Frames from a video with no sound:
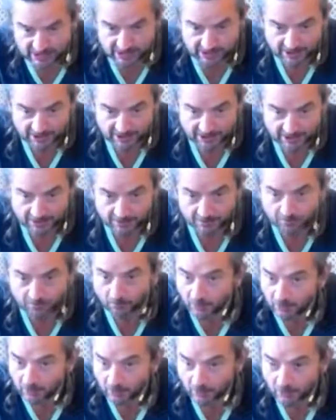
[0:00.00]
um,
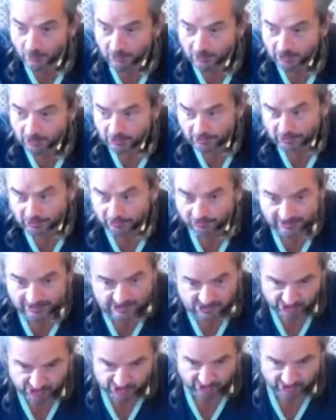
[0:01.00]
the feet
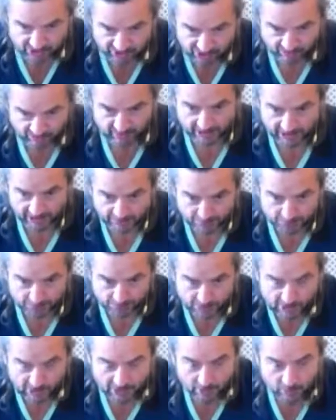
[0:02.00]
are too floppy.
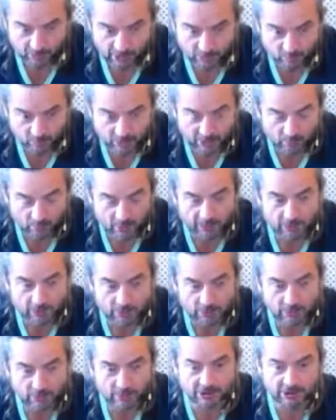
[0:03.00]
And and when
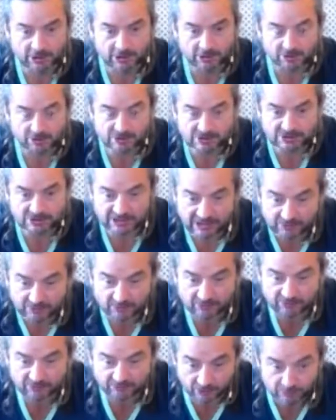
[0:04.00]
when when you use the deeper
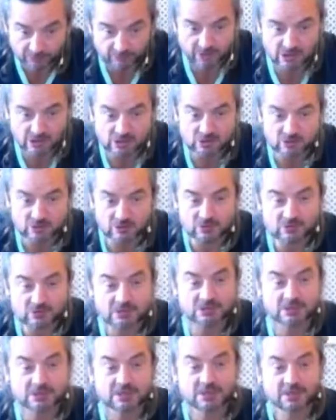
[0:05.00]
foot muscles,
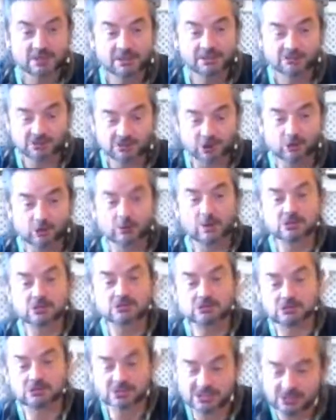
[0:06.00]
toe
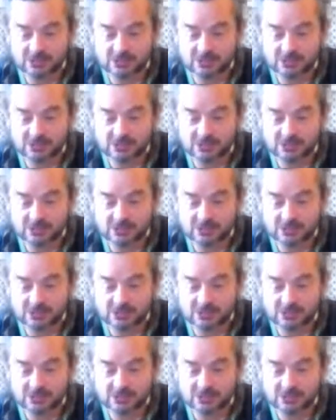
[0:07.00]
muscles, that sort of